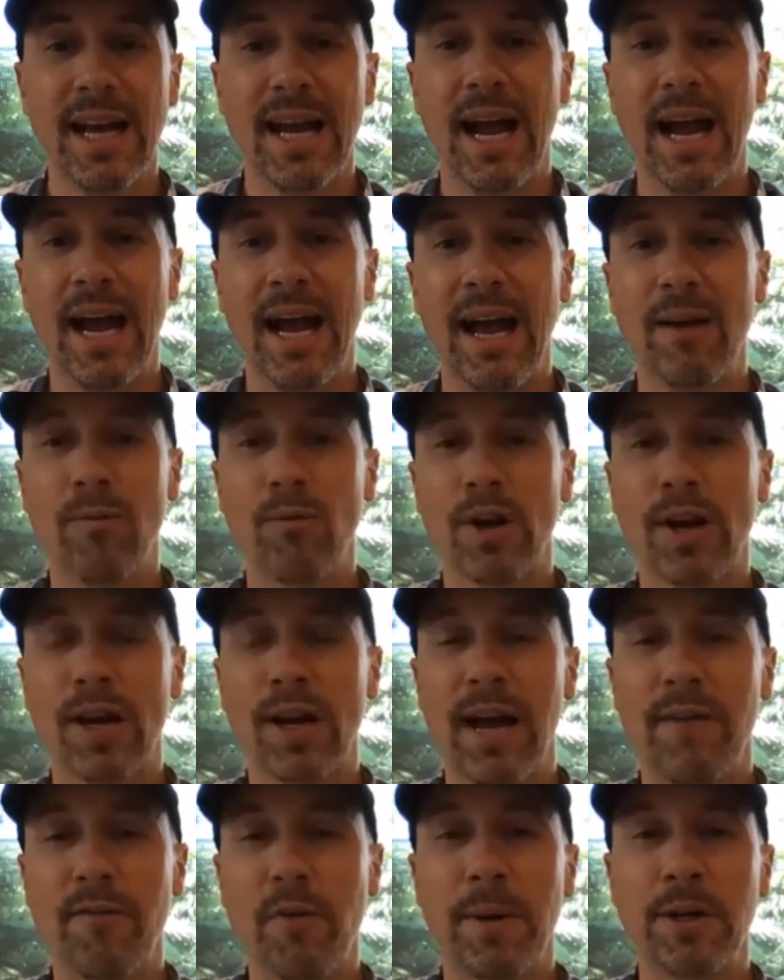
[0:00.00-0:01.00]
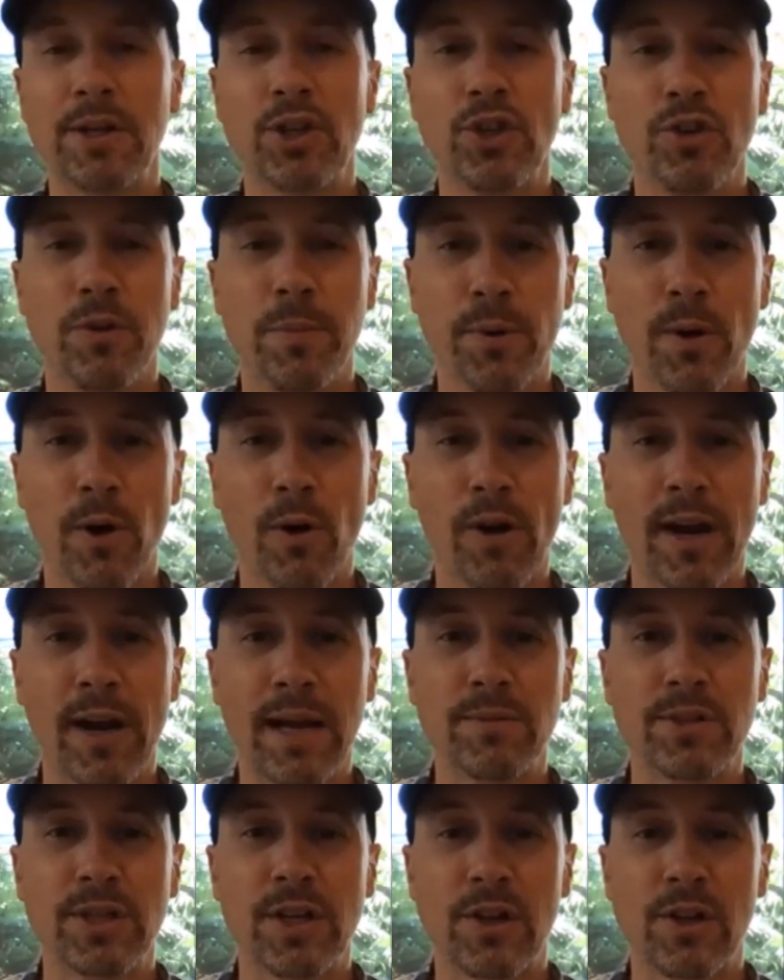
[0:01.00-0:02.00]
And we're going to have a bunch of new
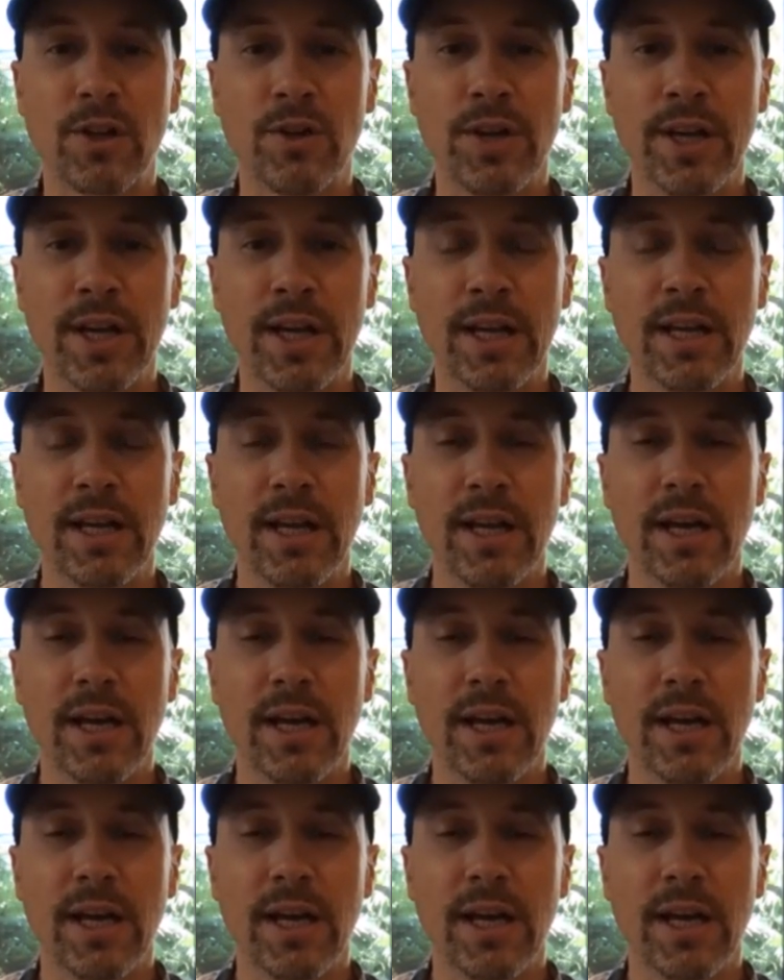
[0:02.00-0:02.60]
programs, including